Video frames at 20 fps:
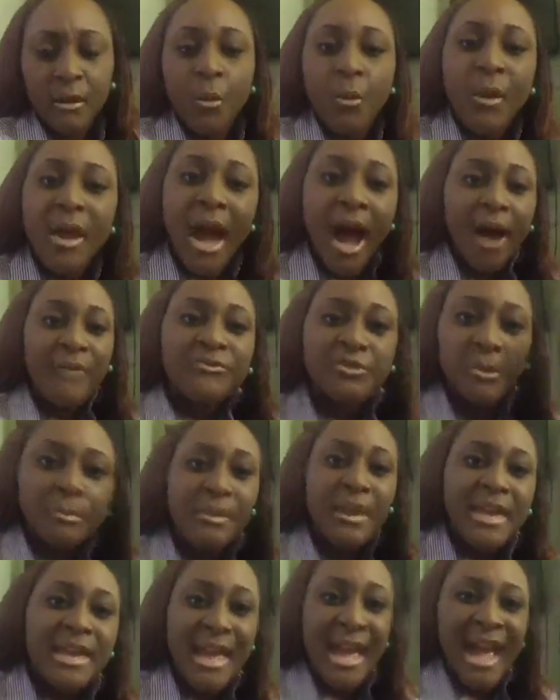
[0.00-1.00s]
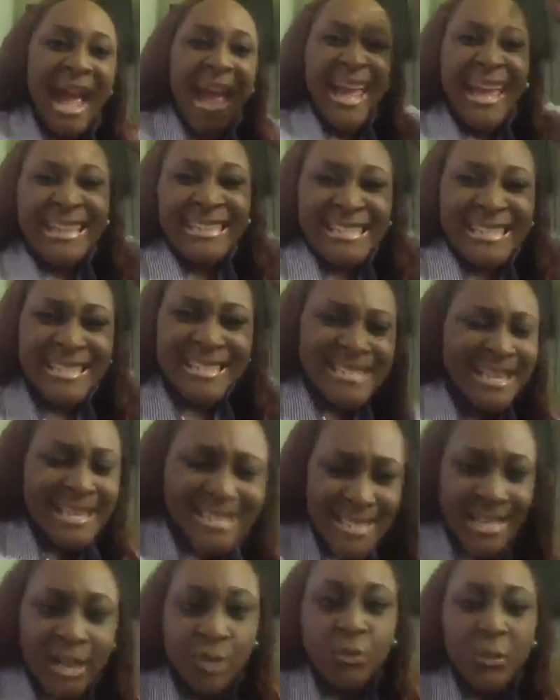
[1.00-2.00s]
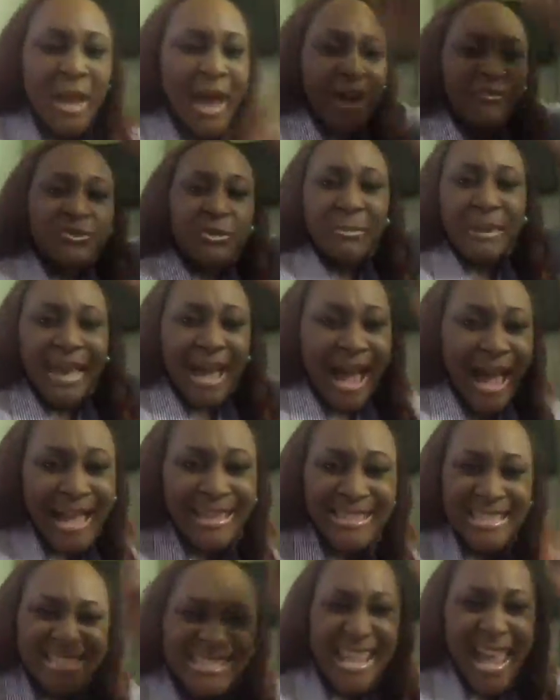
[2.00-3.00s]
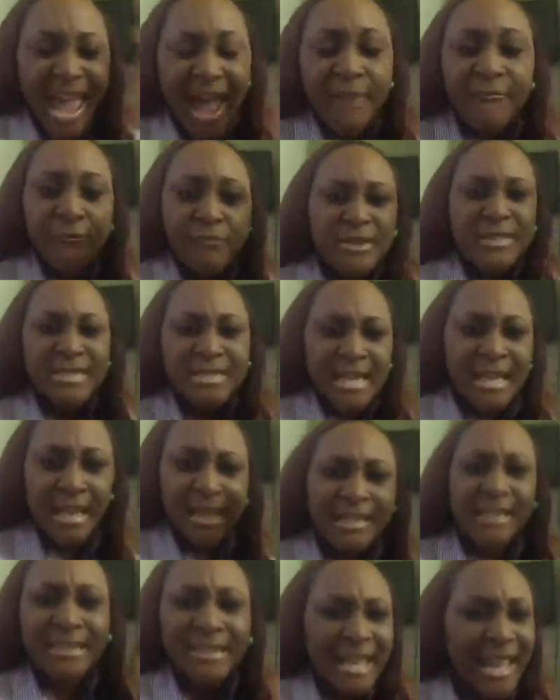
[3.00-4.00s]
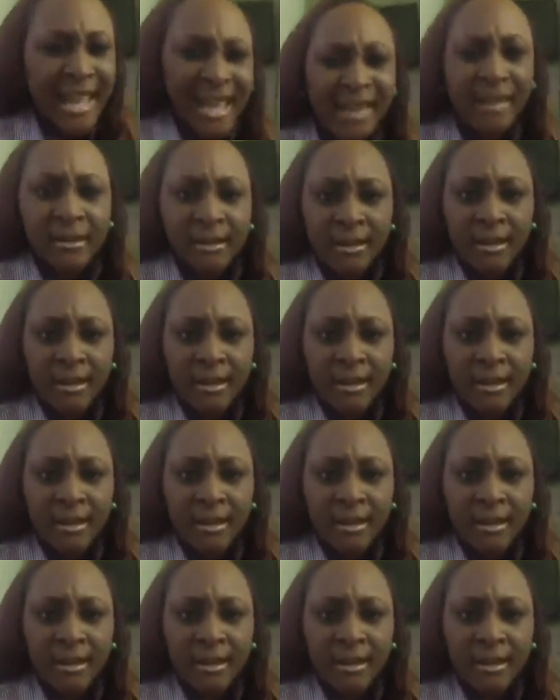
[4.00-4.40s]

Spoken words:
We have to be incessant. We have to be at it every single day.